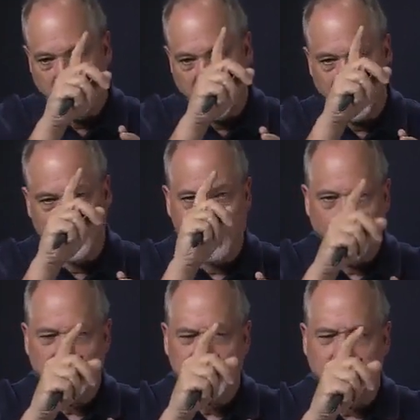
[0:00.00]
where you're
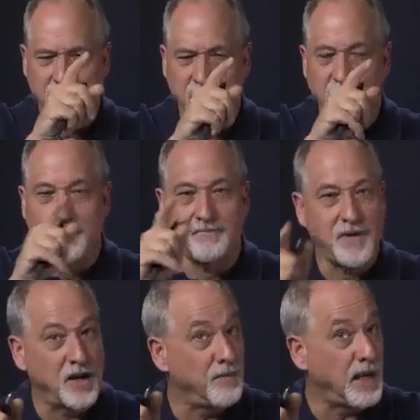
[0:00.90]
doing something and then
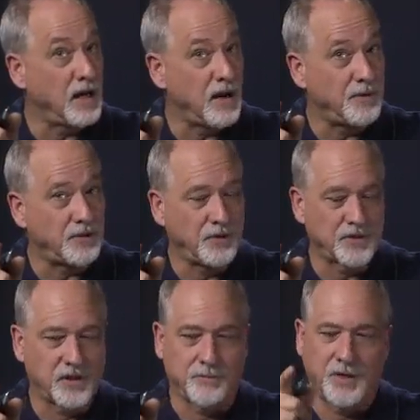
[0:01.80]
may or may not be doing
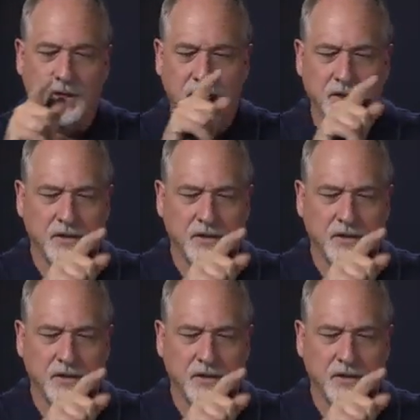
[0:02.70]
something.